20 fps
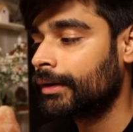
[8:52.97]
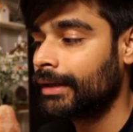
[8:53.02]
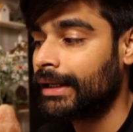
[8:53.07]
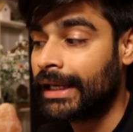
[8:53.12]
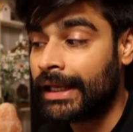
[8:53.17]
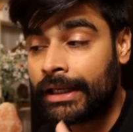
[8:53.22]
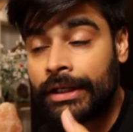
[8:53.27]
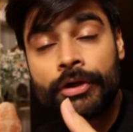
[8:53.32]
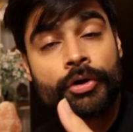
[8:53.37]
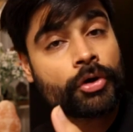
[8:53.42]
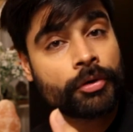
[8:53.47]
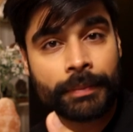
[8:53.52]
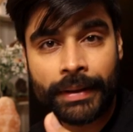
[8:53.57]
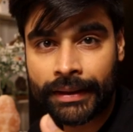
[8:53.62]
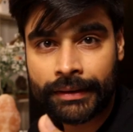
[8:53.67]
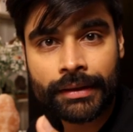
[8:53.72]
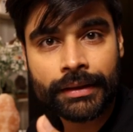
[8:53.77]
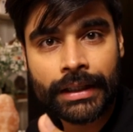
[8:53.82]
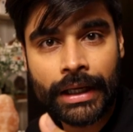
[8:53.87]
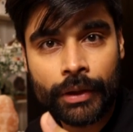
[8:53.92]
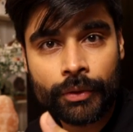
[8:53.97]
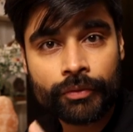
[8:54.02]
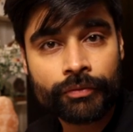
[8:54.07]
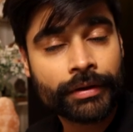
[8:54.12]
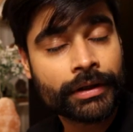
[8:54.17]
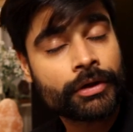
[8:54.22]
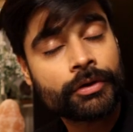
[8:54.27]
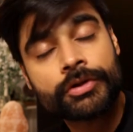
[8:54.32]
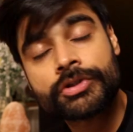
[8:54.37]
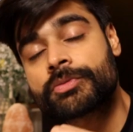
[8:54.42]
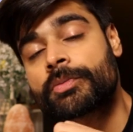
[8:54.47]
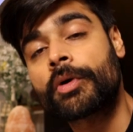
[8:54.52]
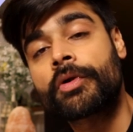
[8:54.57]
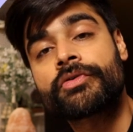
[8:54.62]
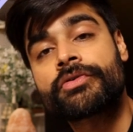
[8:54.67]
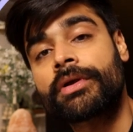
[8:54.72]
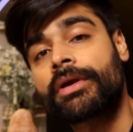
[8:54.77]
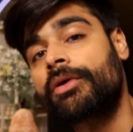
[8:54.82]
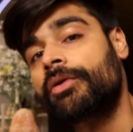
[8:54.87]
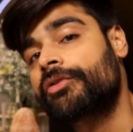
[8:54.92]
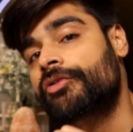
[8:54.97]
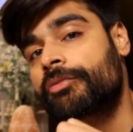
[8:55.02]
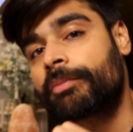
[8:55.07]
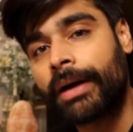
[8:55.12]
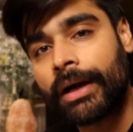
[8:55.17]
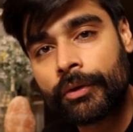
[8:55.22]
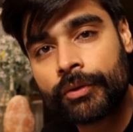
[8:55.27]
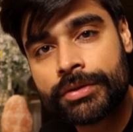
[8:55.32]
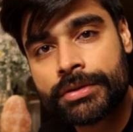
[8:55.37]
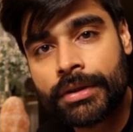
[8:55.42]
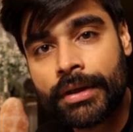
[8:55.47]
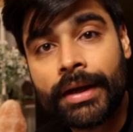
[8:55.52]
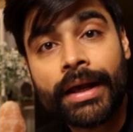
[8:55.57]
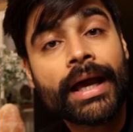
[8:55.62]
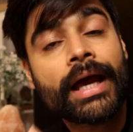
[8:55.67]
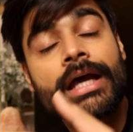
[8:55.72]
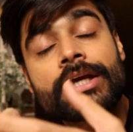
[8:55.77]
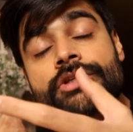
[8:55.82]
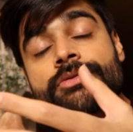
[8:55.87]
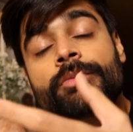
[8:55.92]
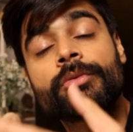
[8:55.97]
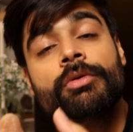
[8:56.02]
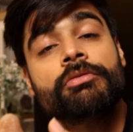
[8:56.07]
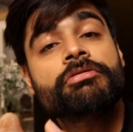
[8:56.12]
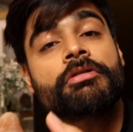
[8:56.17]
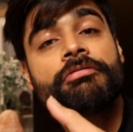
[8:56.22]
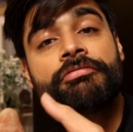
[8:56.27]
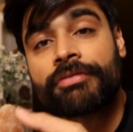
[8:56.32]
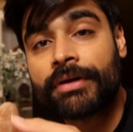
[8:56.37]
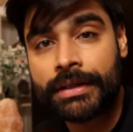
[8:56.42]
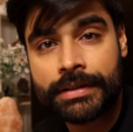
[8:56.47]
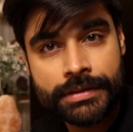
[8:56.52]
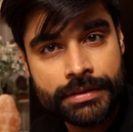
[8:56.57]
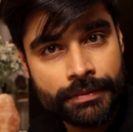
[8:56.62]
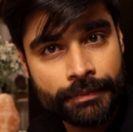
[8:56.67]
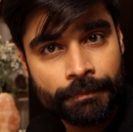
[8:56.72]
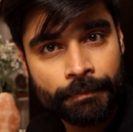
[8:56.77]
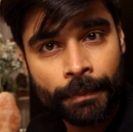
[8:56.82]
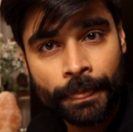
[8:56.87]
in your bank account when you're sponsoring your spouse as proof of funds.